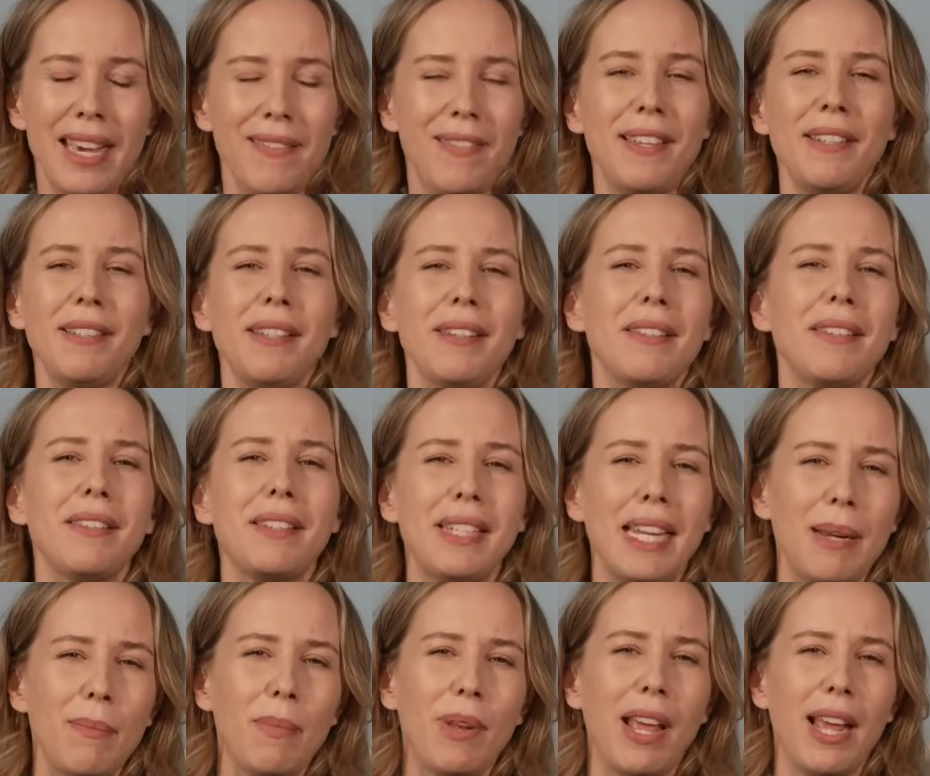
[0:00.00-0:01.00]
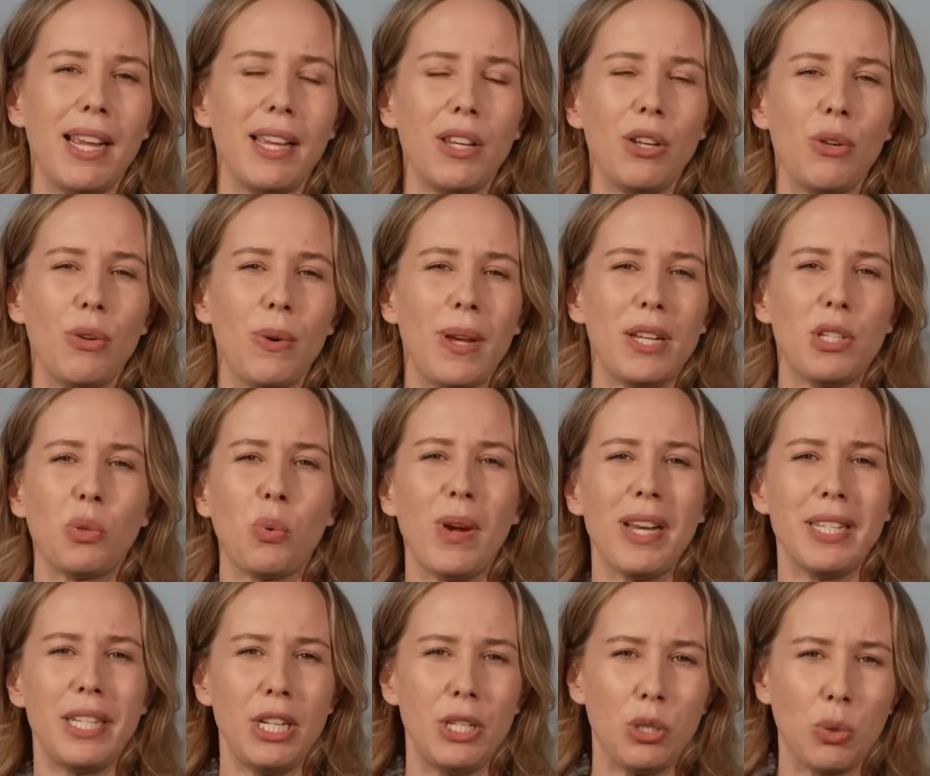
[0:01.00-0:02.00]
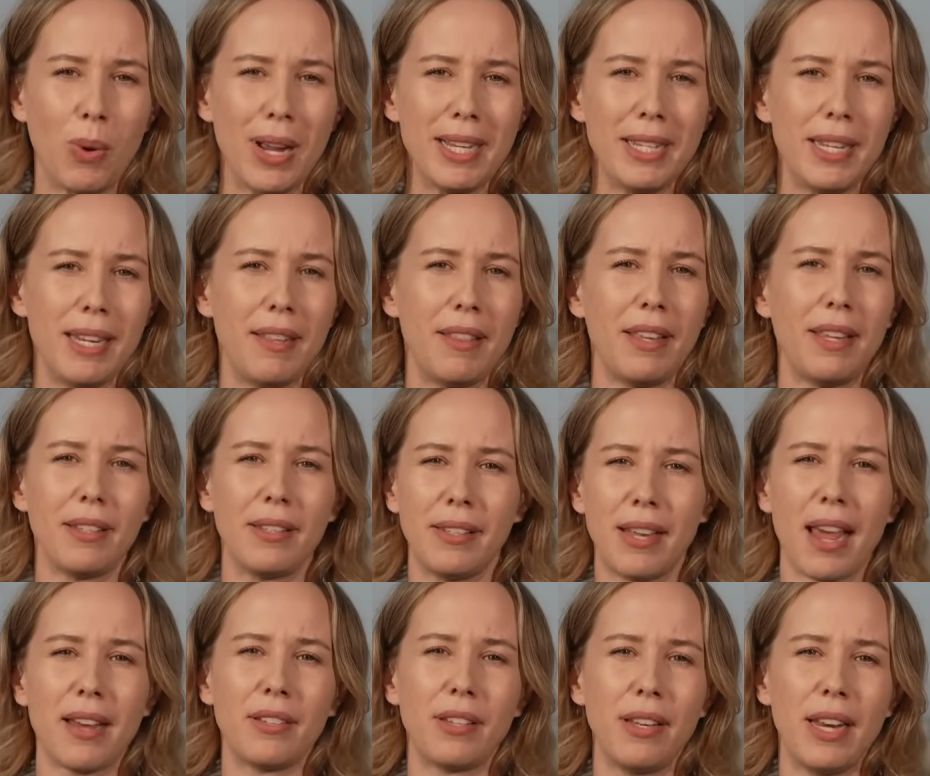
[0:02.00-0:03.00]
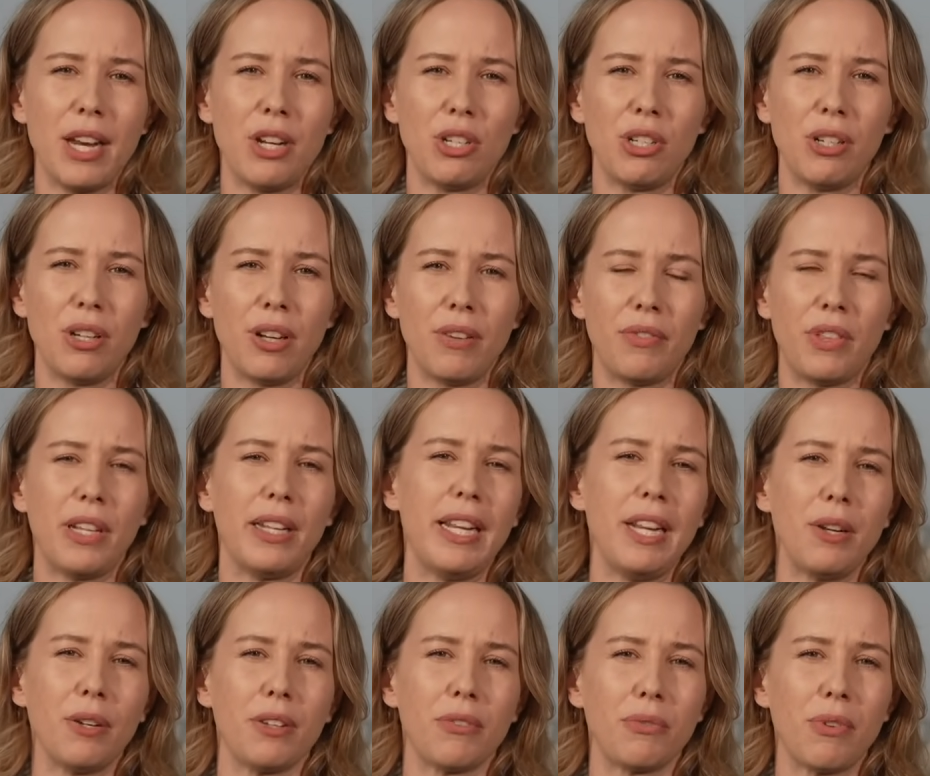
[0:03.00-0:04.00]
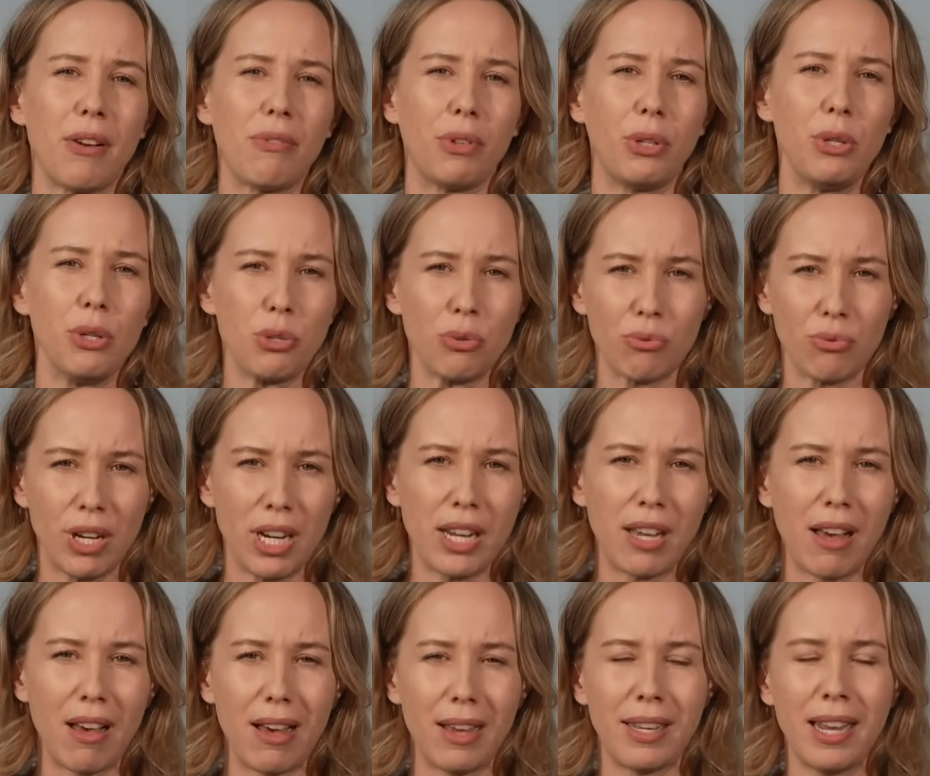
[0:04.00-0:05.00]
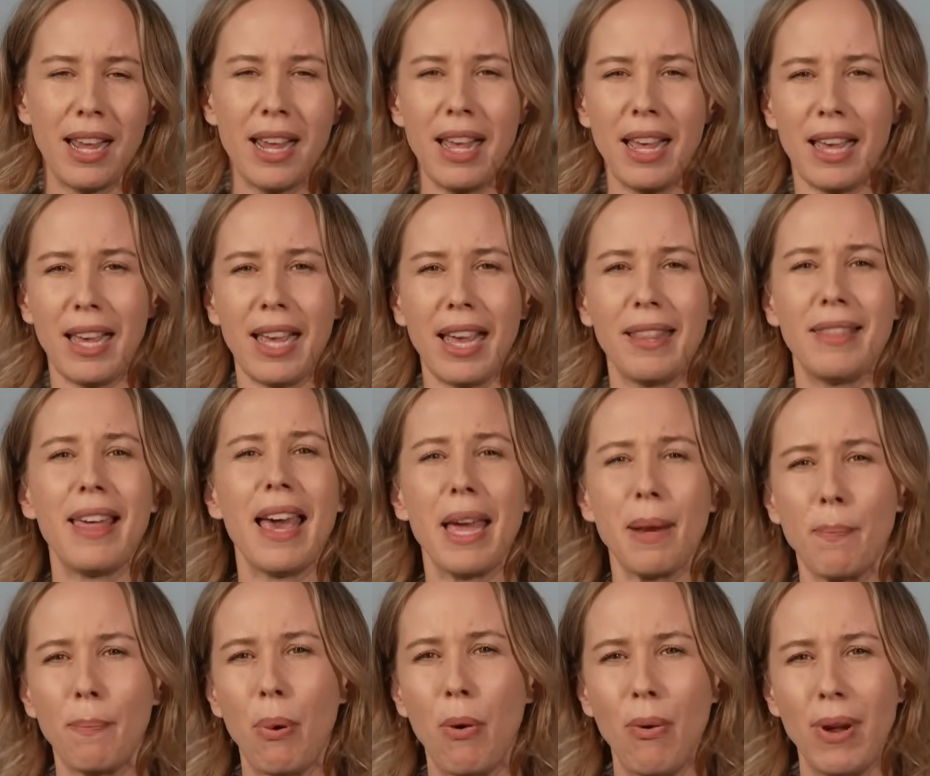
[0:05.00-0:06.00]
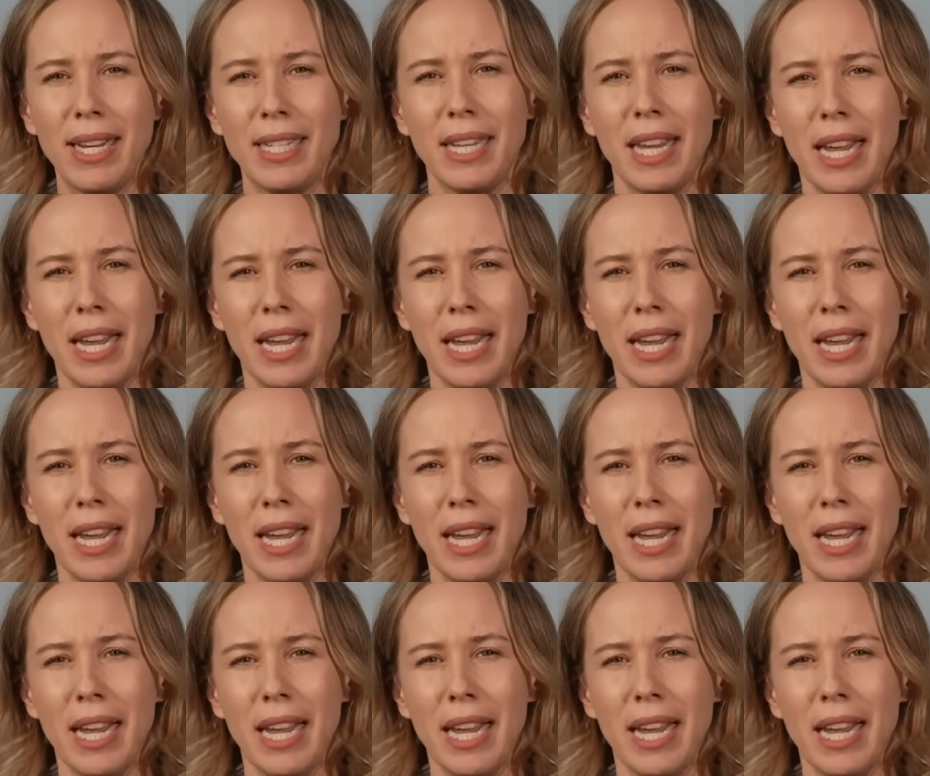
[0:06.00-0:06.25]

this doesn't seem like, you know, in 2020, the assassination of the leader of Revolutionary Guard. Uh, at that point,